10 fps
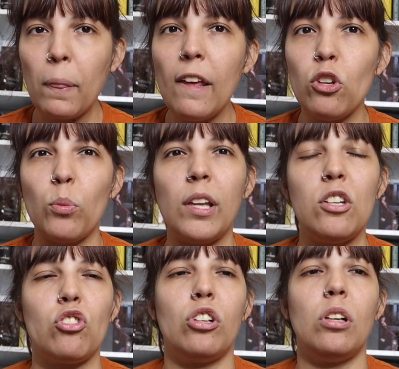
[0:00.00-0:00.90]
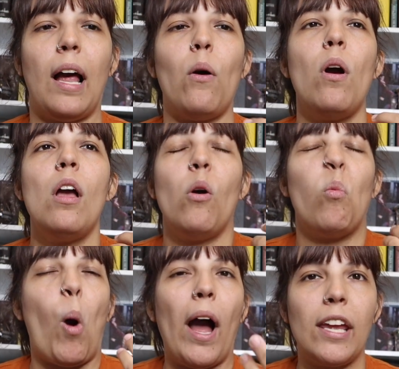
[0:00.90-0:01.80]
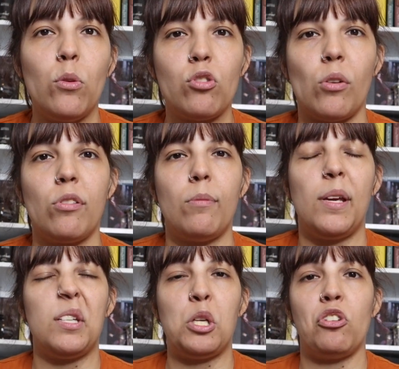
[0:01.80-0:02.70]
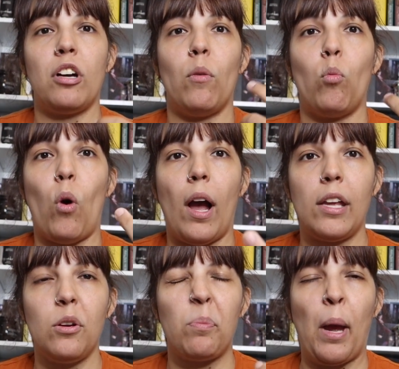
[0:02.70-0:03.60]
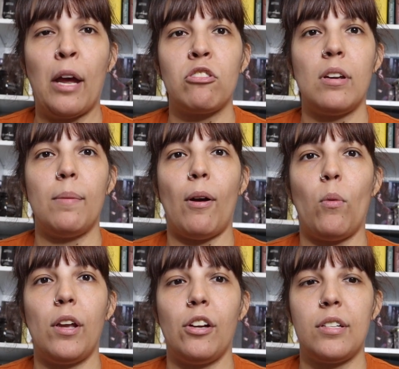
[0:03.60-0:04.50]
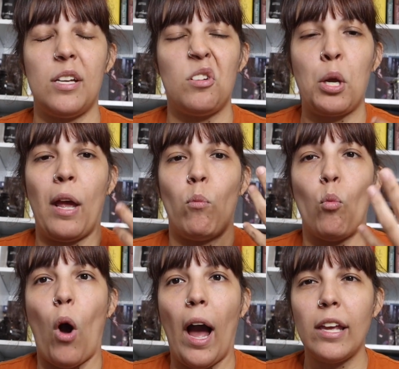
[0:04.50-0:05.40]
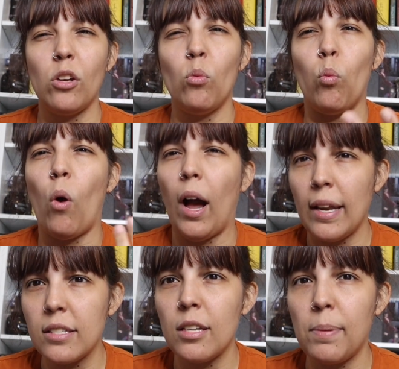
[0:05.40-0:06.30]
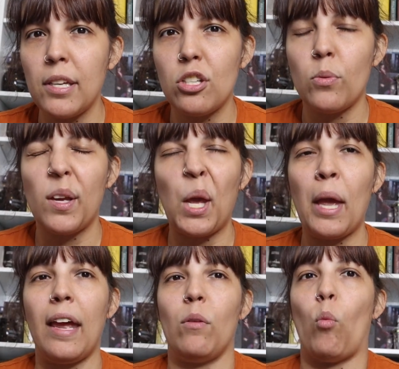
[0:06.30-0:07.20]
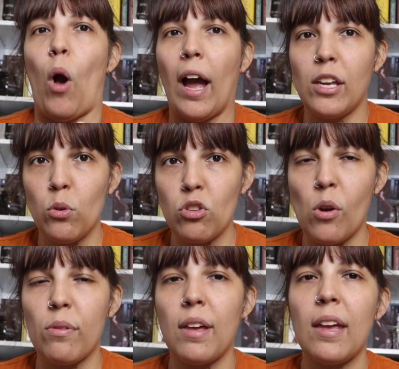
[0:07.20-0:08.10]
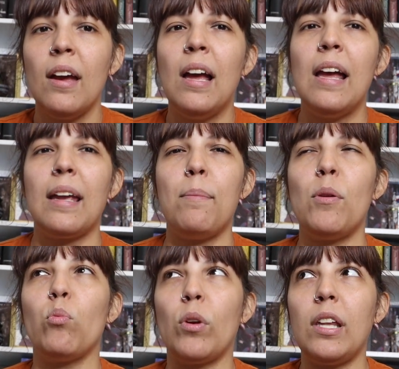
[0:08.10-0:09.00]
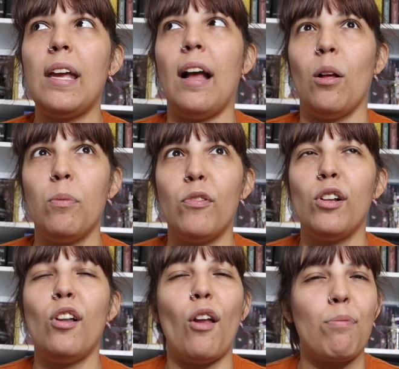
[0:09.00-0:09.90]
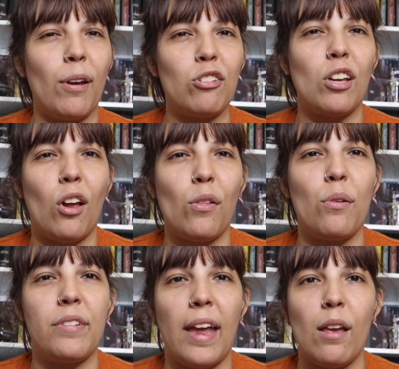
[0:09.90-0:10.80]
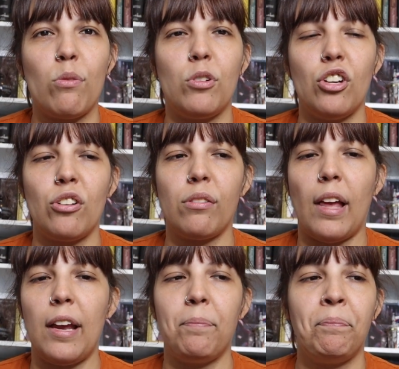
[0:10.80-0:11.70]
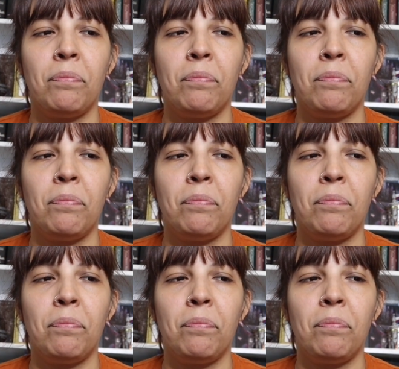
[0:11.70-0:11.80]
to really journal out why you chose to be a teacher and why you're passionate about what you're teaching and why you want to be doing it and why you chose it can be really helpful, especially on those days when you're just I